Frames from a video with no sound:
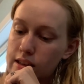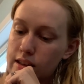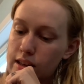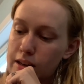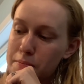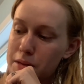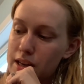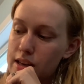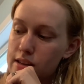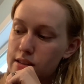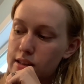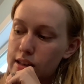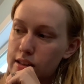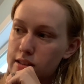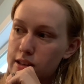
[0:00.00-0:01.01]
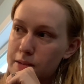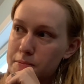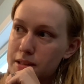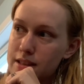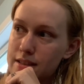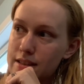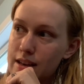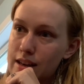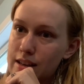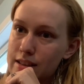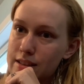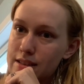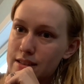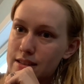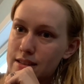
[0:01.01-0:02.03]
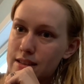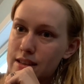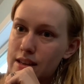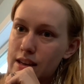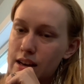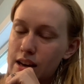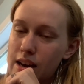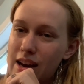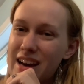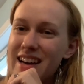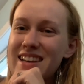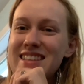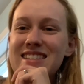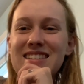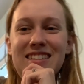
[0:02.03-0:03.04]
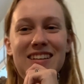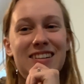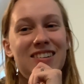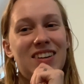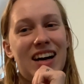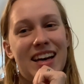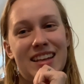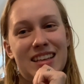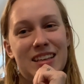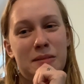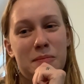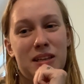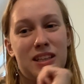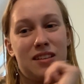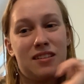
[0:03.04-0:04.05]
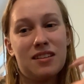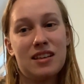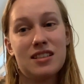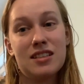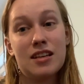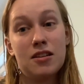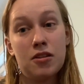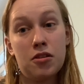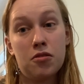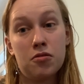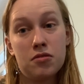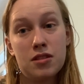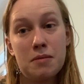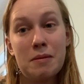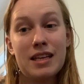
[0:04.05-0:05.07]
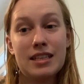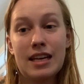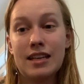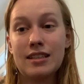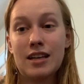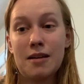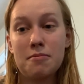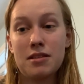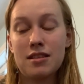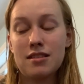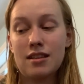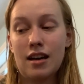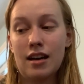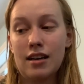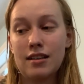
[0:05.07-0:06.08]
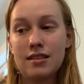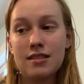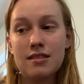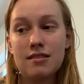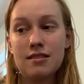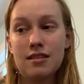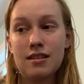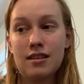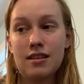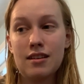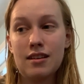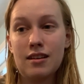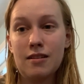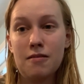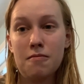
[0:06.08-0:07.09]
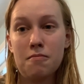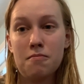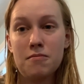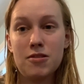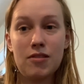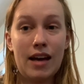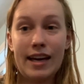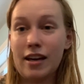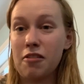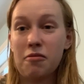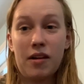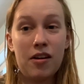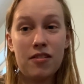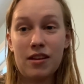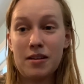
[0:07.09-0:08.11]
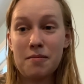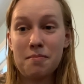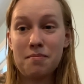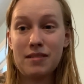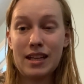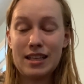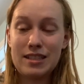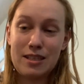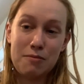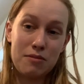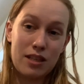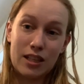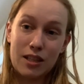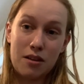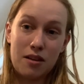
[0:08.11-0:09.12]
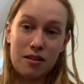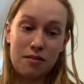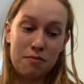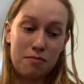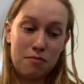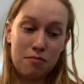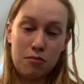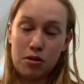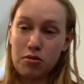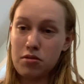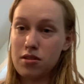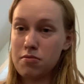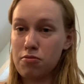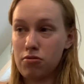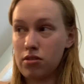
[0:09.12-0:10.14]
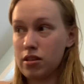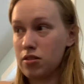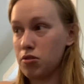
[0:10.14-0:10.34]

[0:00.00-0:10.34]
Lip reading: I'm making tank tops and socks. So I think I'm gonna continue to make tank tops and socks so that I can wear them. That seems like the most prudent,